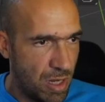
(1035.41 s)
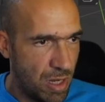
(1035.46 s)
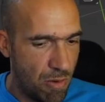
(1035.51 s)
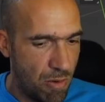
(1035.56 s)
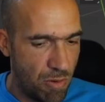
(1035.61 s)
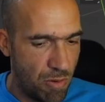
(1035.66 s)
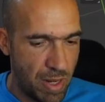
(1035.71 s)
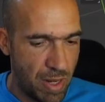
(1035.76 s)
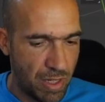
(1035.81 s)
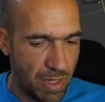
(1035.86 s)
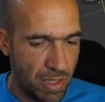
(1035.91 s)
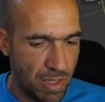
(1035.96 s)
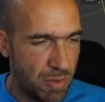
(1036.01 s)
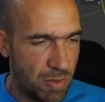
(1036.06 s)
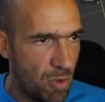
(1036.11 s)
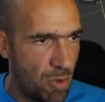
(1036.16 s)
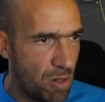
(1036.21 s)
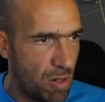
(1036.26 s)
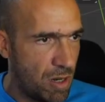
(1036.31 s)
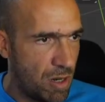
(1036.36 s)
I will make it
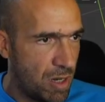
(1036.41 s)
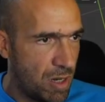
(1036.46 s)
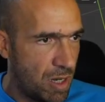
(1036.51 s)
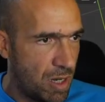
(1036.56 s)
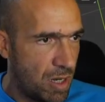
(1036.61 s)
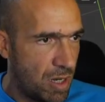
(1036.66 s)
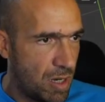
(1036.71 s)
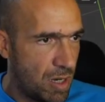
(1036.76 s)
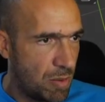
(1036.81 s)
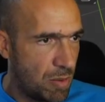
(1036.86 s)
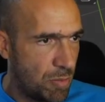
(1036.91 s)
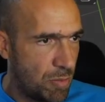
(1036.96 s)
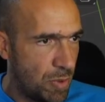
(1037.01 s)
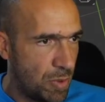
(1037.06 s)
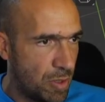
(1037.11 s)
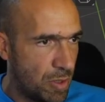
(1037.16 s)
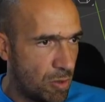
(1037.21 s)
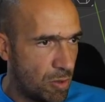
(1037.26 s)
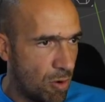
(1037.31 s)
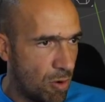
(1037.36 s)
smaller,
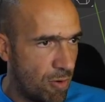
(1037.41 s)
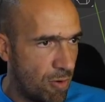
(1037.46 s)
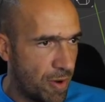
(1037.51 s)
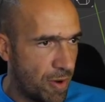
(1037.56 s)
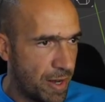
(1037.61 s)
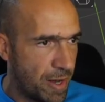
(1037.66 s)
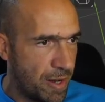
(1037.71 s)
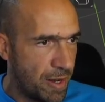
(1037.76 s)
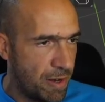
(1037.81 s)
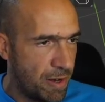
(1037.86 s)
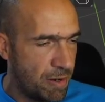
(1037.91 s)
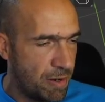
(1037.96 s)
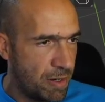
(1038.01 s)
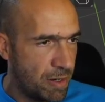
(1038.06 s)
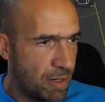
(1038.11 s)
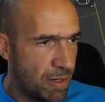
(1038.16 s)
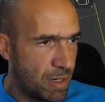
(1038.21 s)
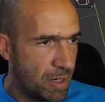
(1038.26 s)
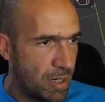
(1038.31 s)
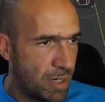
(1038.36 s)
put it over
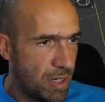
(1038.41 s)
here.